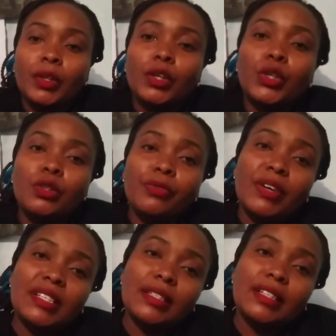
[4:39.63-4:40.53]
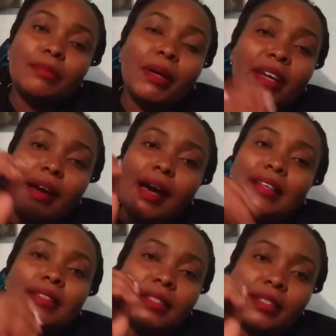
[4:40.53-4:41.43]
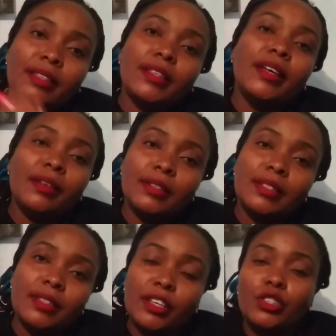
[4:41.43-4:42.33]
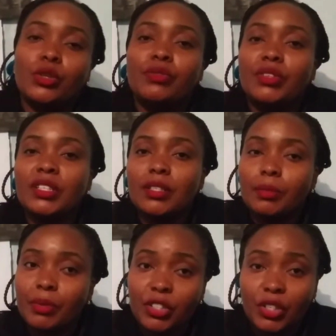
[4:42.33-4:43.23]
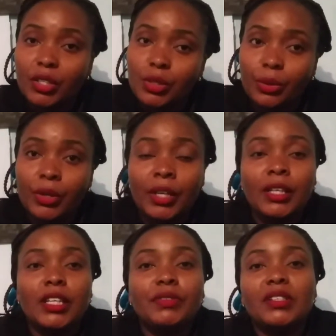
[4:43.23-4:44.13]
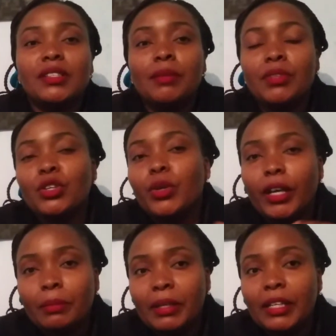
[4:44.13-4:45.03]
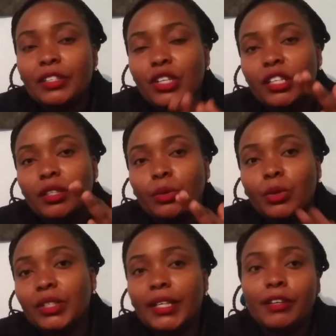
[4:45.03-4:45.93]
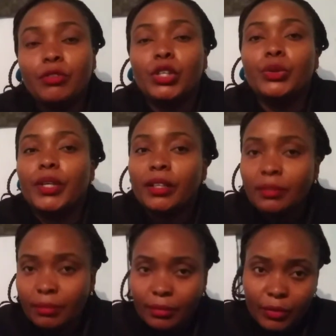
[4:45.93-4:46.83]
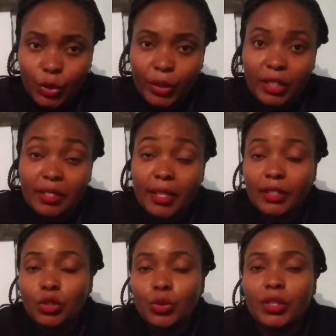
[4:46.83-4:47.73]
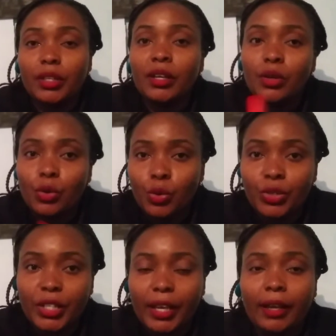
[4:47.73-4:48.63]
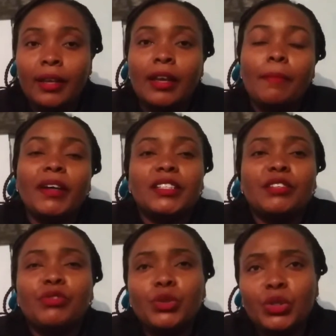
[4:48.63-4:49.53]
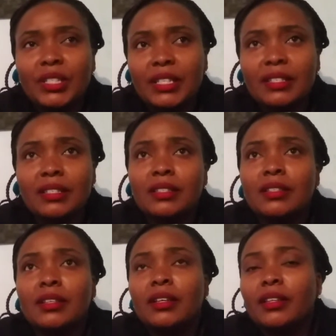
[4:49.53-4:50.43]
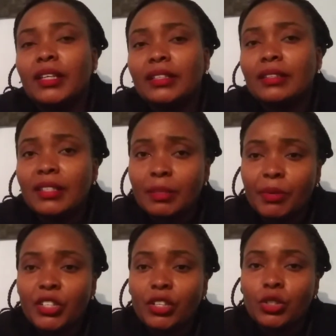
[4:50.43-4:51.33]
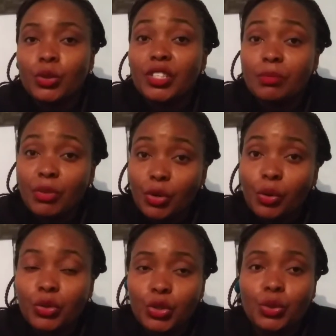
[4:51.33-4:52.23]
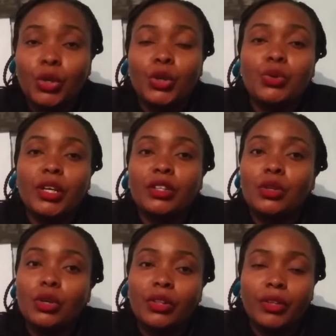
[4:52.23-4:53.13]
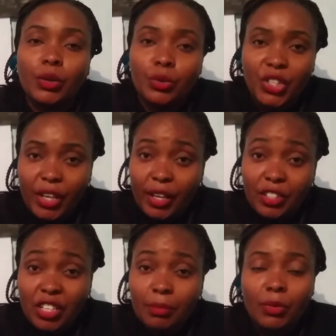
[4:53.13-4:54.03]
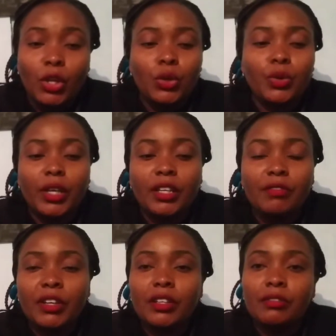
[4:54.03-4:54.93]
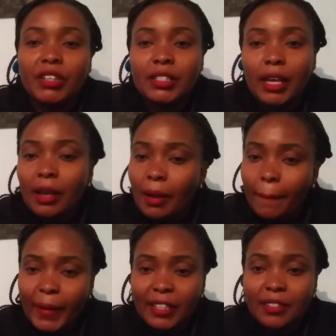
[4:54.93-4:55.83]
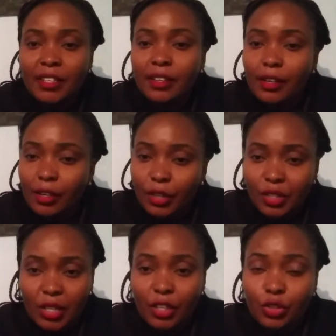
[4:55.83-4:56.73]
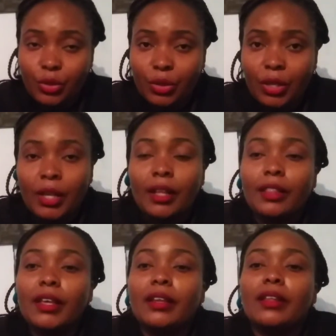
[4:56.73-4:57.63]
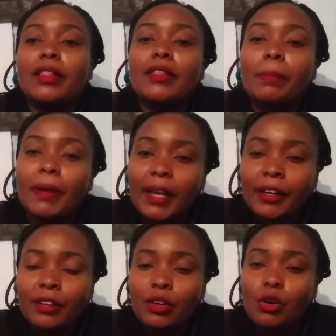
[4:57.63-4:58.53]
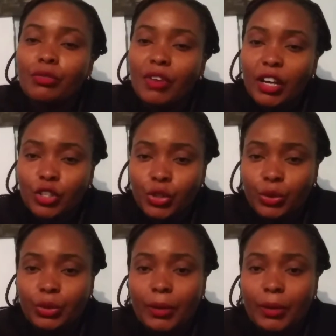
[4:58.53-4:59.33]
you first start by assessing the stage of this pressure sore. If it's something you can manage at the ward level, you can start doing the wound care. But if you notice that this pressure sore is beyond you, you can call the wound care team. You can even invite a plastic surgeon. Then the plan of action.